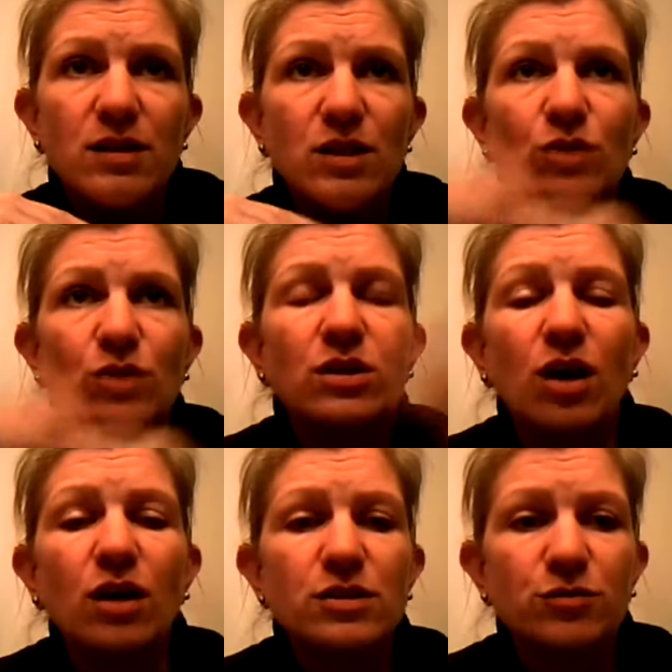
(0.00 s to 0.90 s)
You can
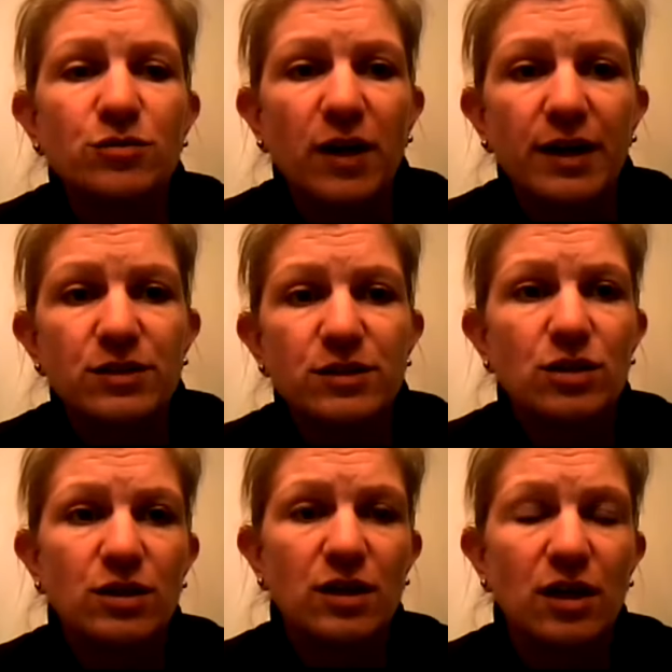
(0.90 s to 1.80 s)
also find
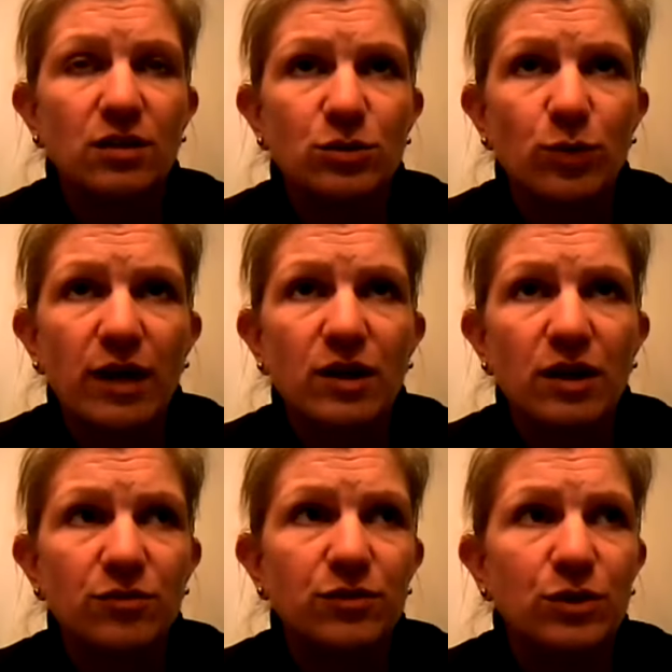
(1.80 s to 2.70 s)
Carol Dweck
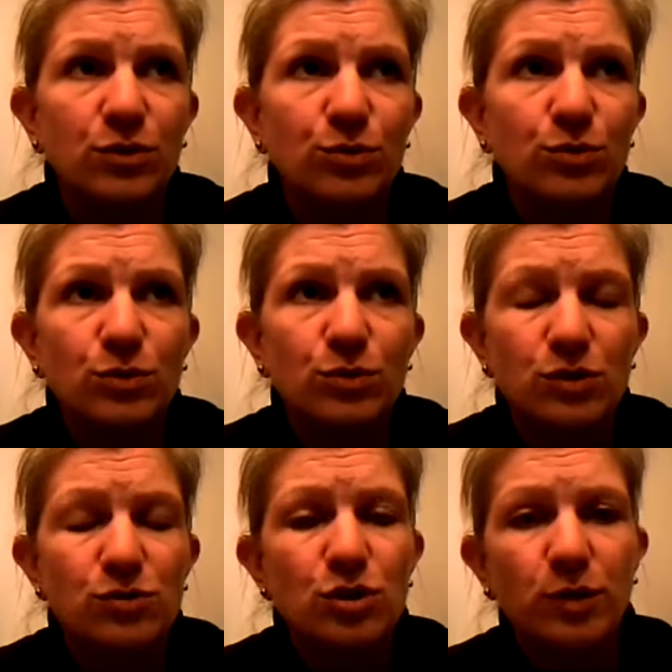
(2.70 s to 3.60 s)
if you
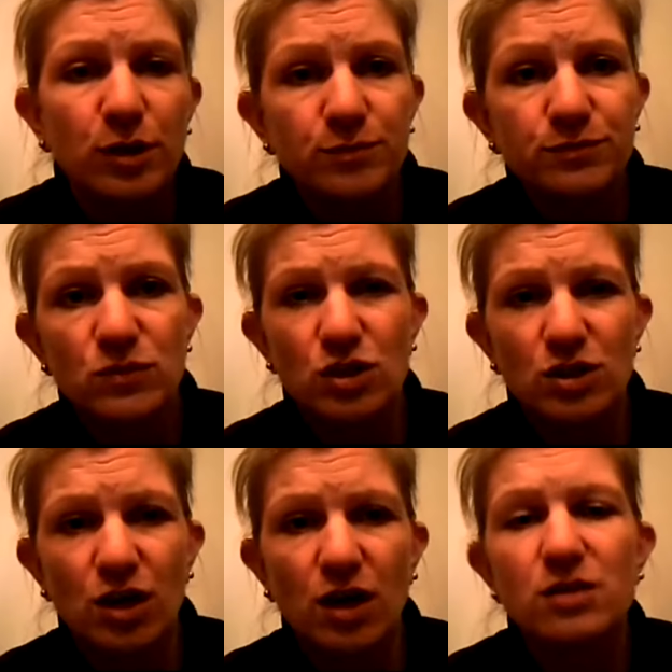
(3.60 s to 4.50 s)
YouTube her.
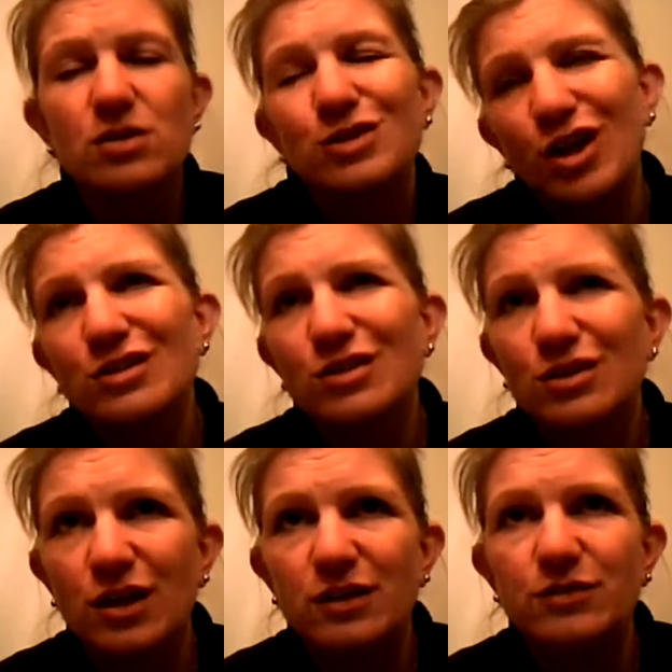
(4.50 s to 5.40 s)
Her talks are
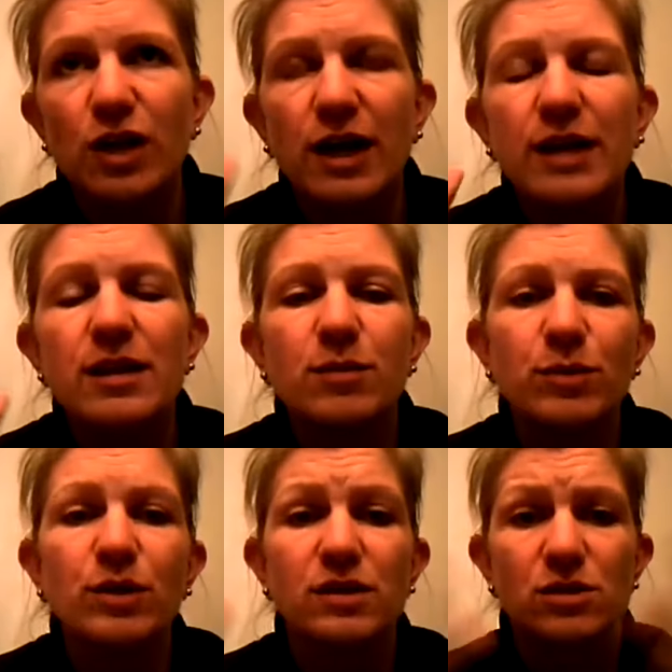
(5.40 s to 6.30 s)
kind of dry. The
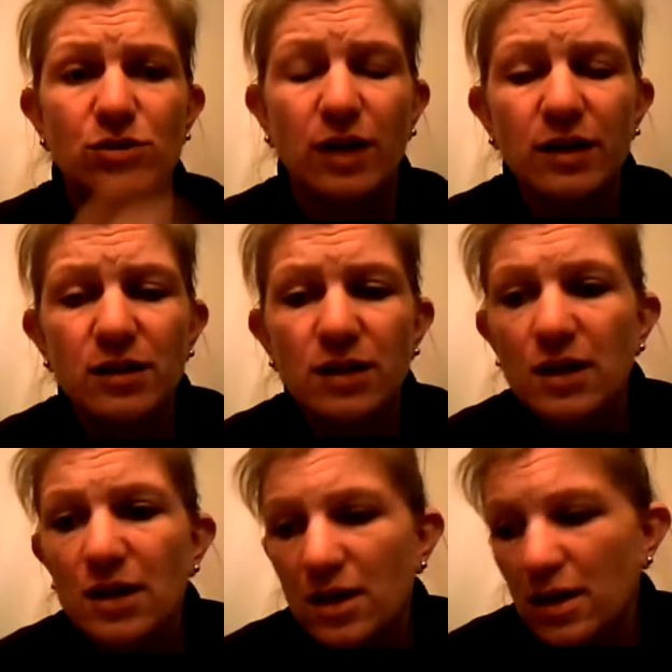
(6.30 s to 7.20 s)
book is great.
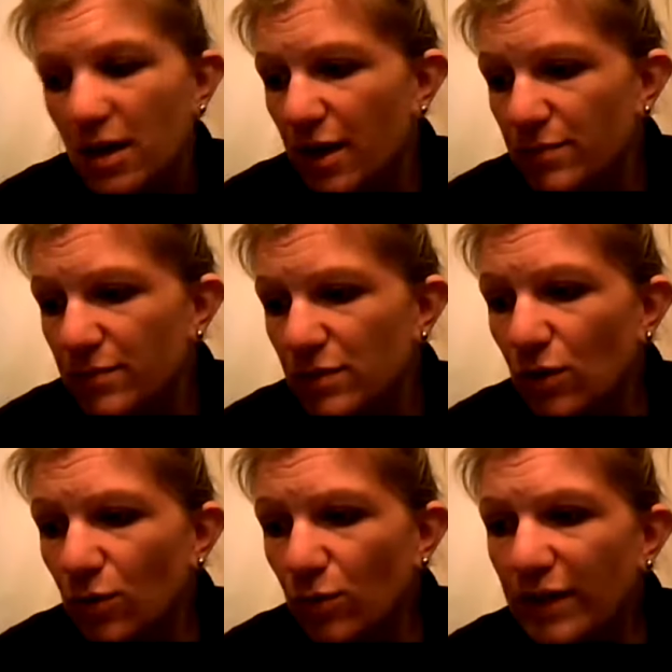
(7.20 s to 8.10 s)

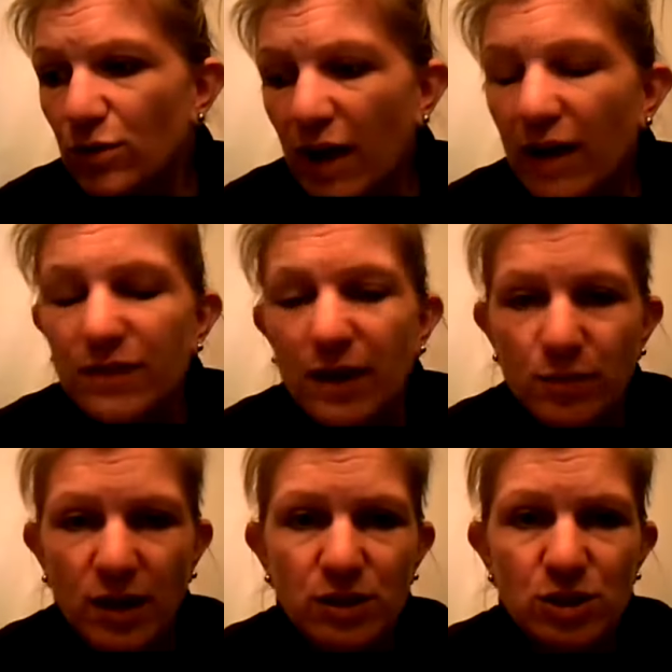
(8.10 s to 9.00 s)
So when you have that
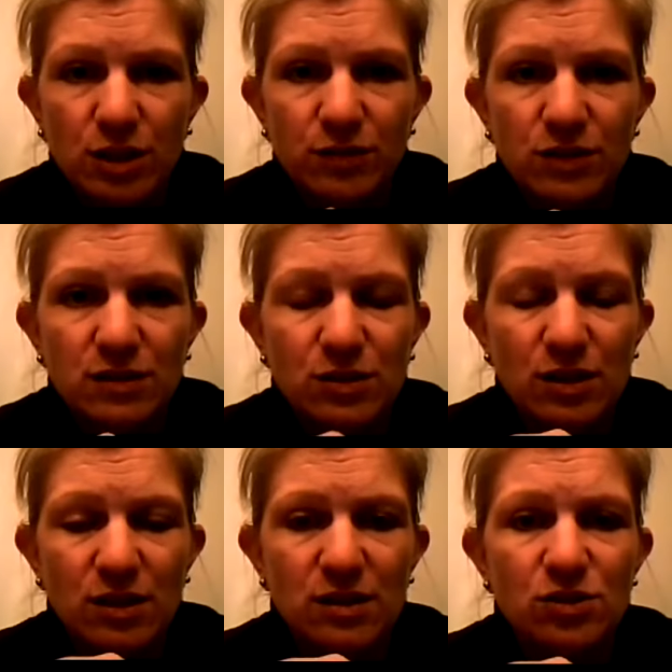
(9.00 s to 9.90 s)
mind shift,
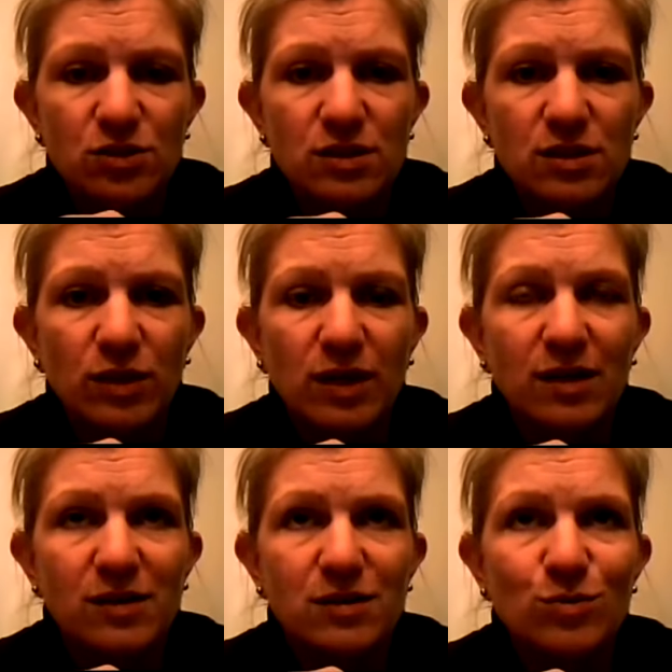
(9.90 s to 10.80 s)
it's interesting
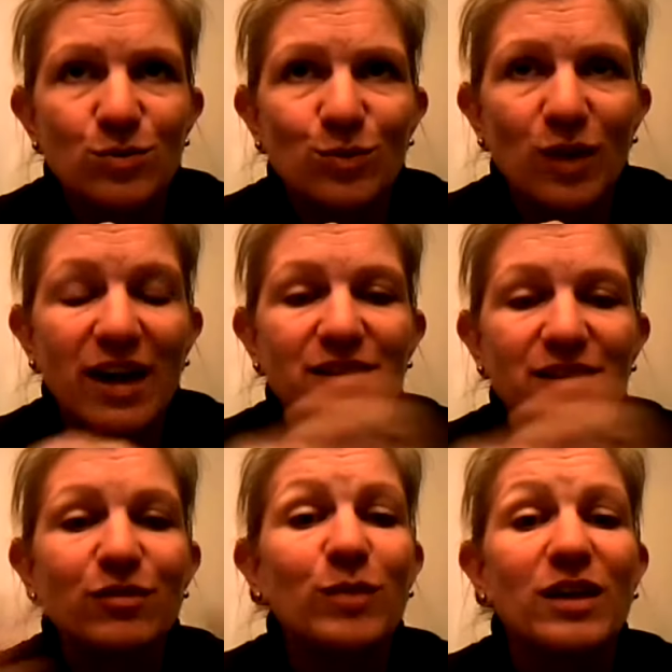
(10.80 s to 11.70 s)
because I had
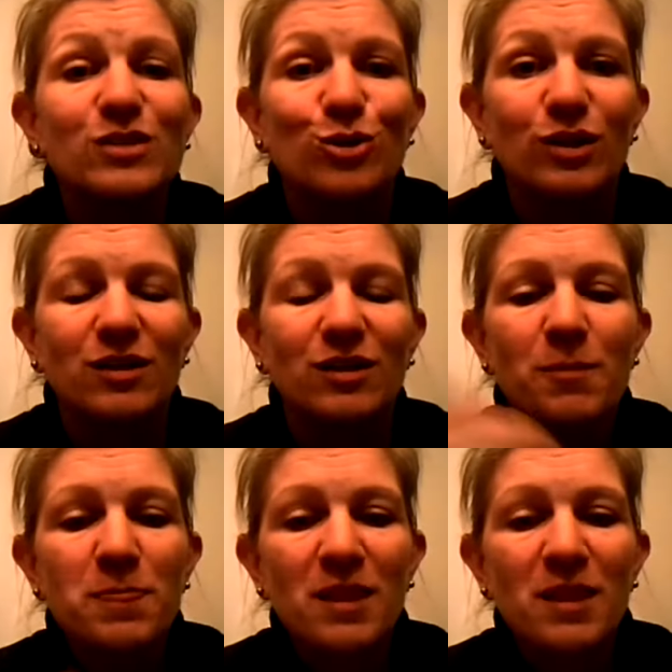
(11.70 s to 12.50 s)
never met Jody,